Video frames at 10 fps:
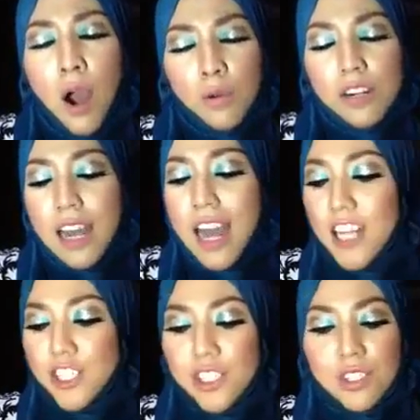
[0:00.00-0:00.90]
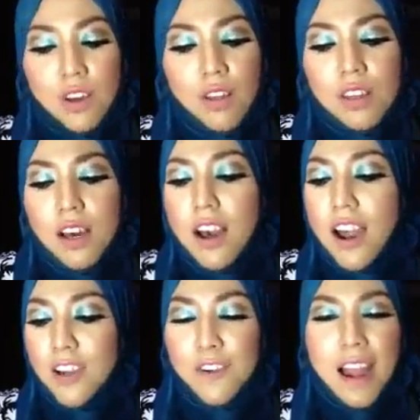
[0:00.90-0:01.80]
we're ashes on
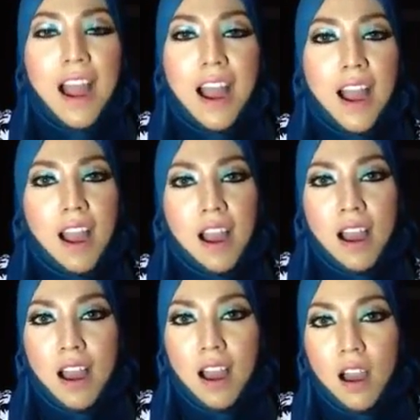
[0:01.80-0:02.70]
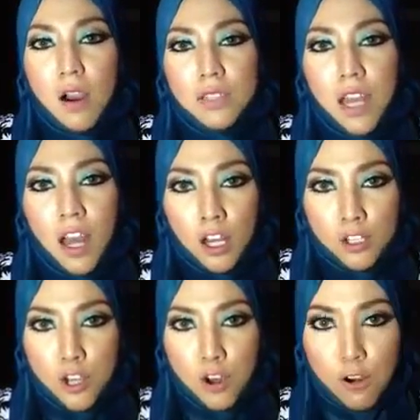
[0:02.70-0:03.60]
the ground.
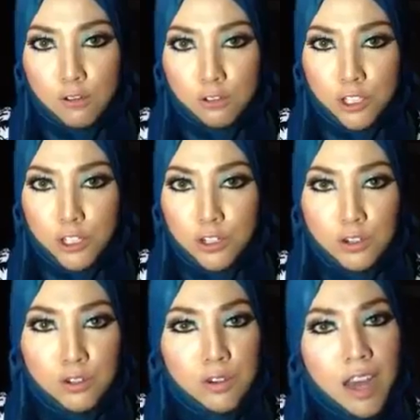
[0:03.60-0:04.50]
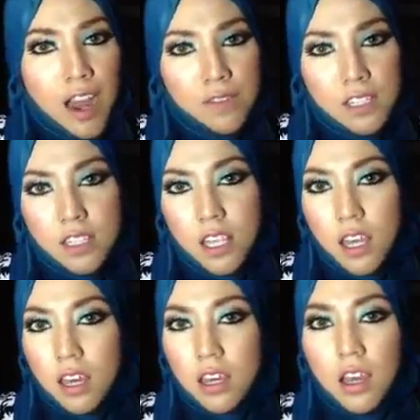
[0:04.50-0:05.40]
Don't you ever
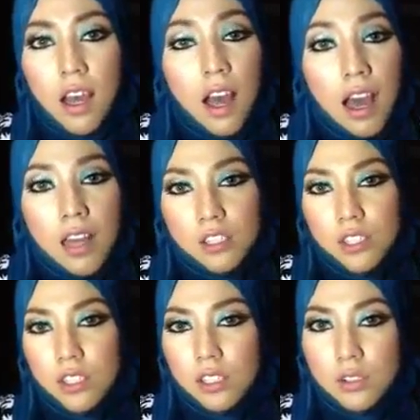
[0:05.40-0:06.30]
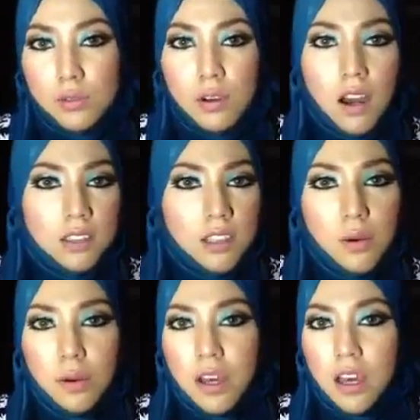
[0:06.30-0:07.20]
say I just walked
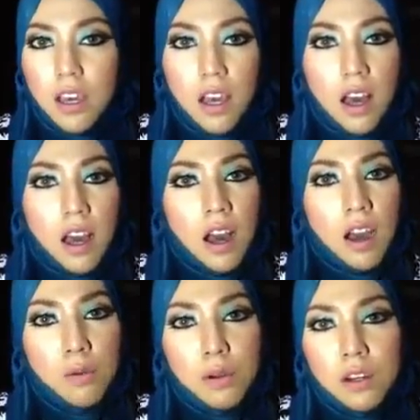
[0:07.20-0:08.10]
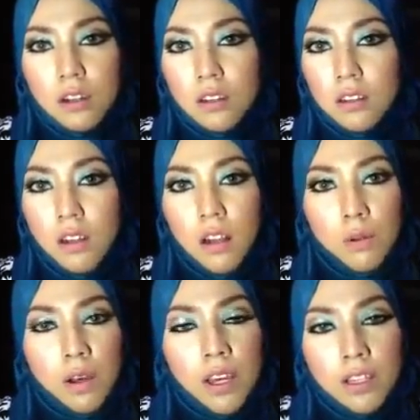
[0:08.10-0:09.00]
away, I will
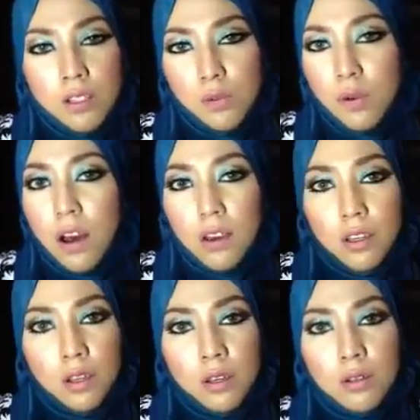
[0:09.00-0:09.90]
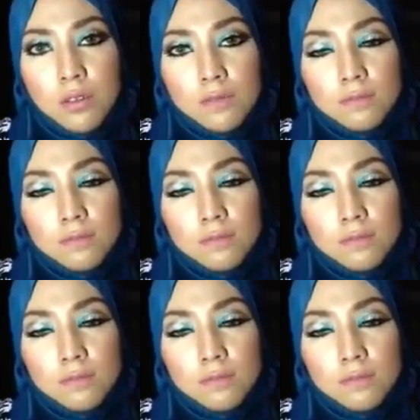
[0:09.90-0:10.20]
always want you.